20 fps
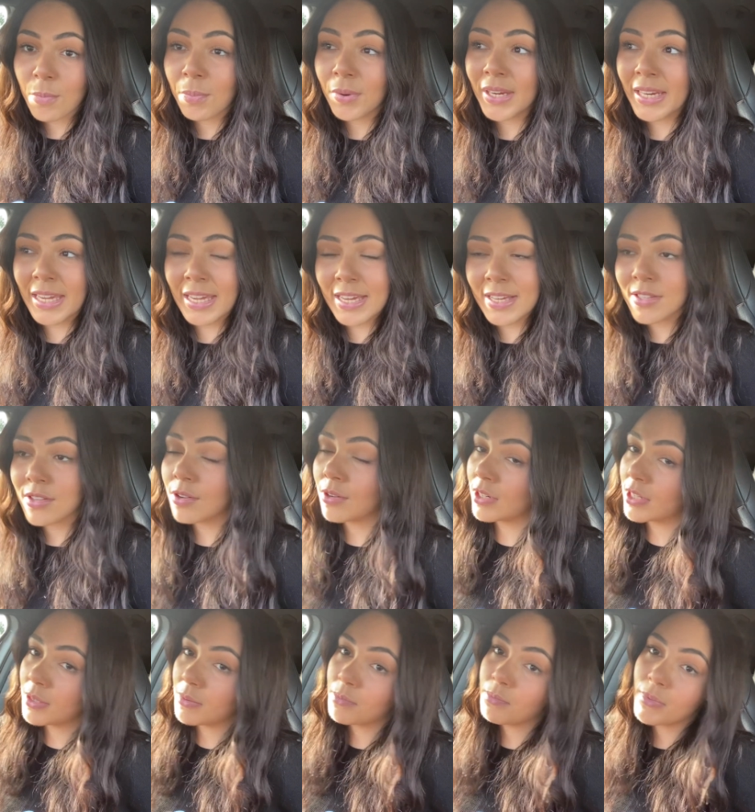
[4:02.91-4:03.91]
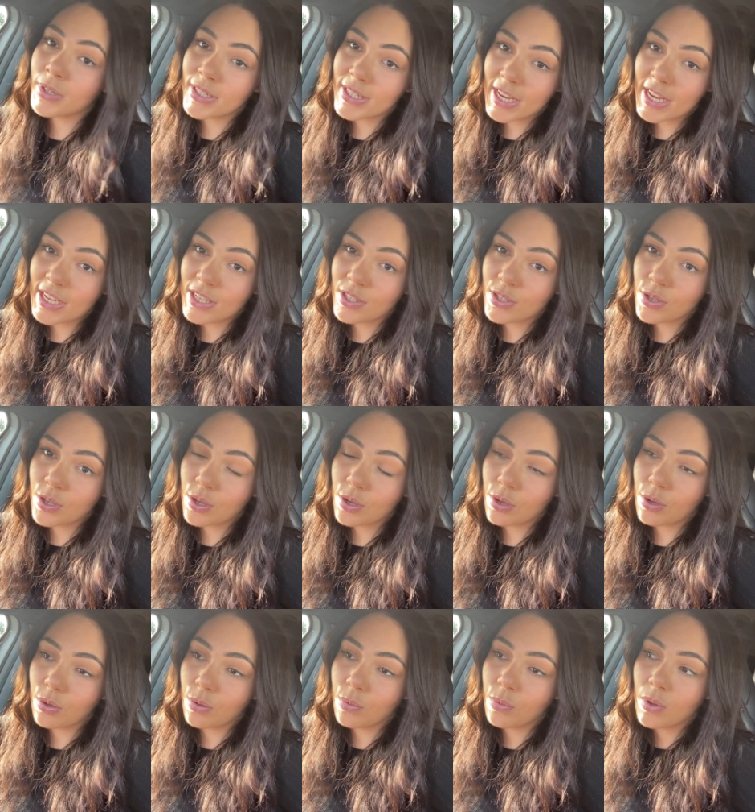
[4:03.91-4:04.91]
but it is only my day
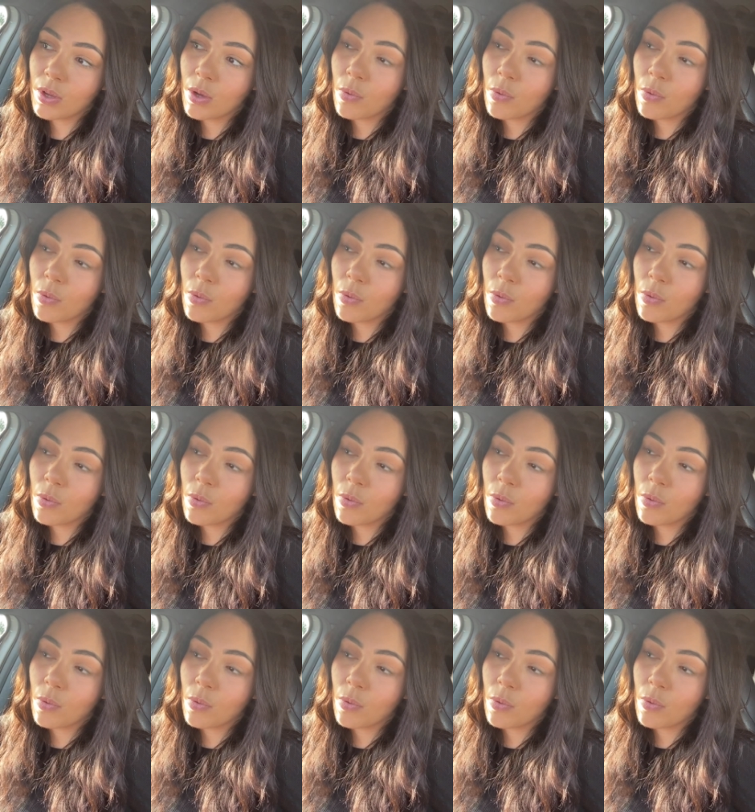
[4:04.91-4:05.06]
2.